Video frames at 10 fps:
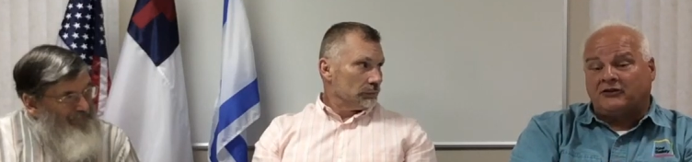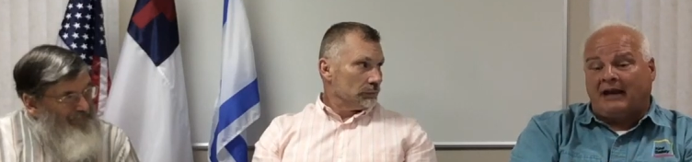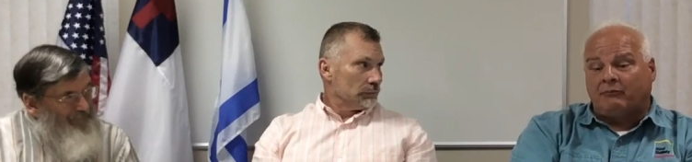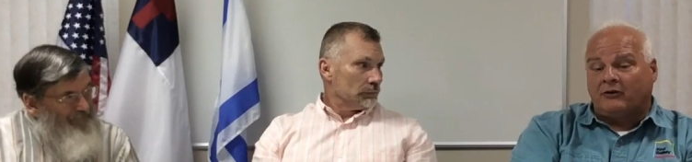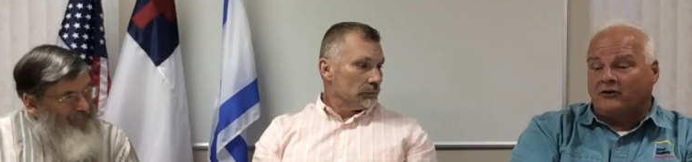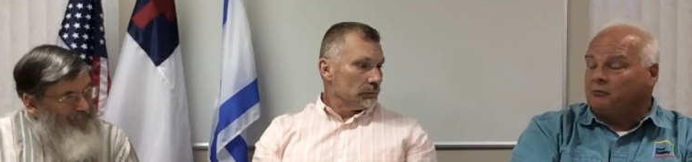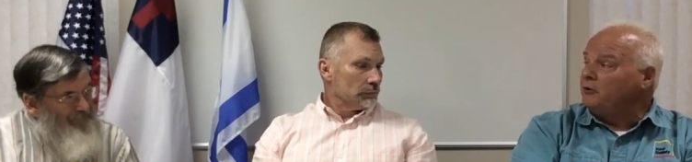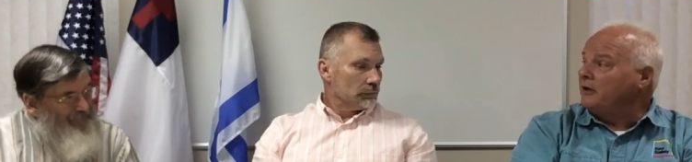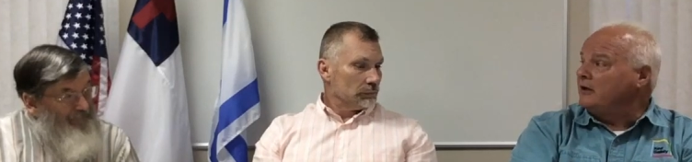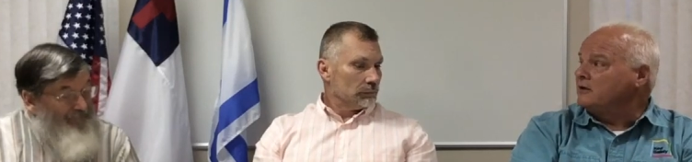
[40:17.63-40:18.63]
Speaker 1: last chapter in this
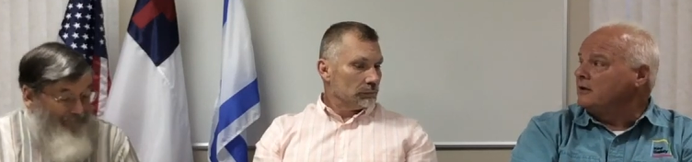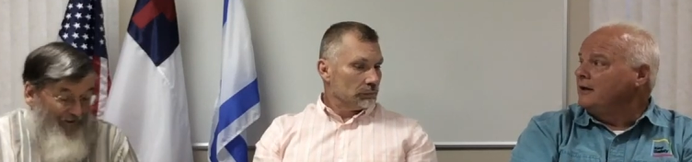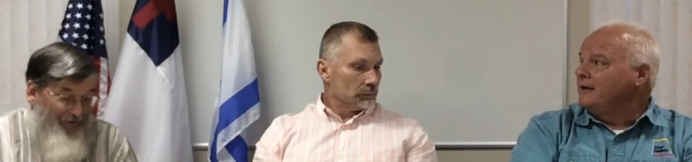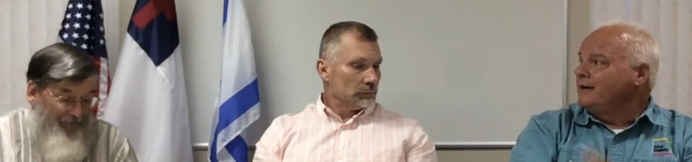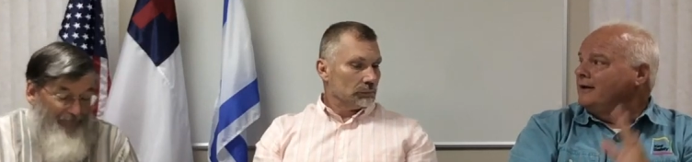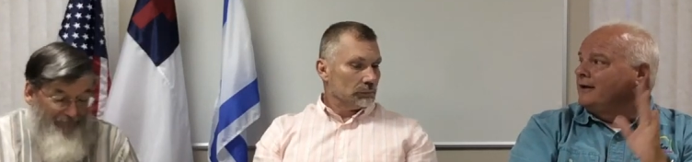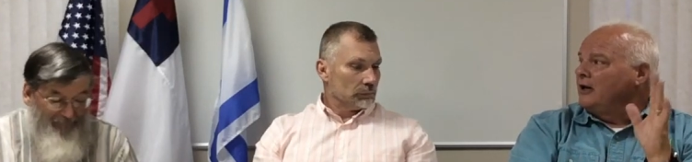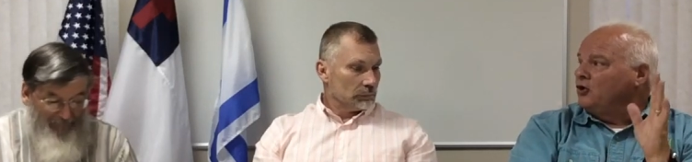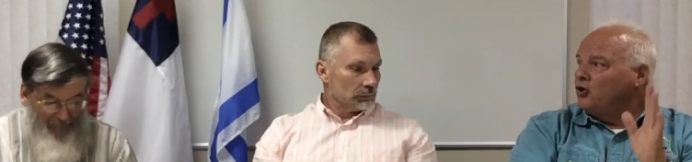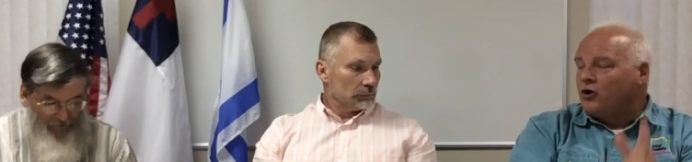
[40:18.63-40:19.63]
book is yes.
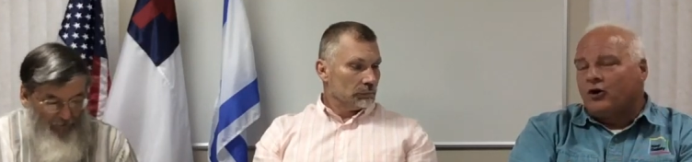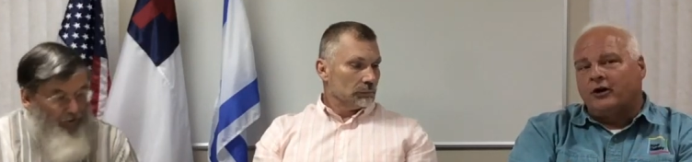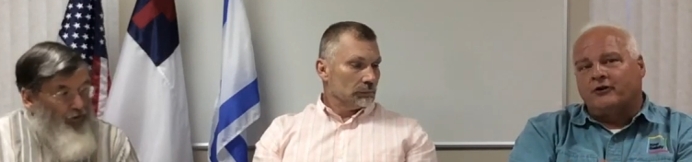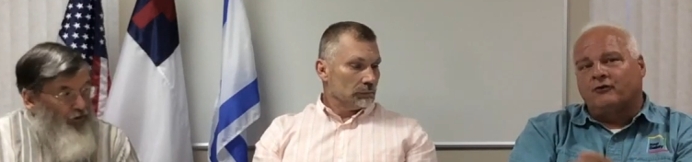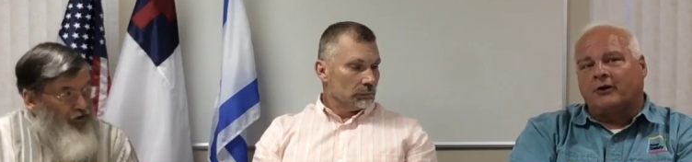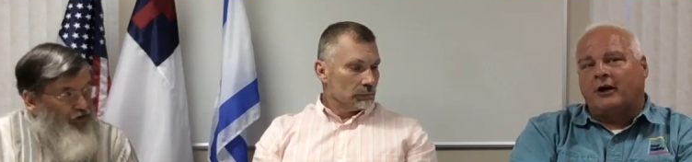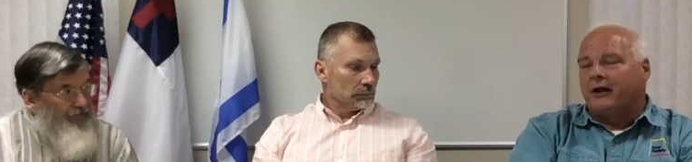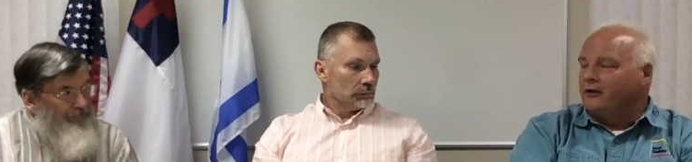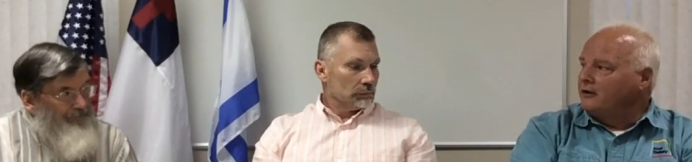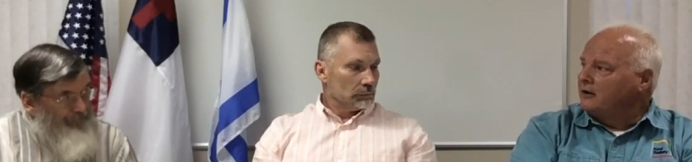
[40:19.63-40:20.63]
encourage, encourage. one
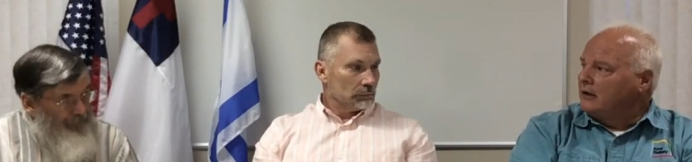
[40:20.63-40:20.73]
another.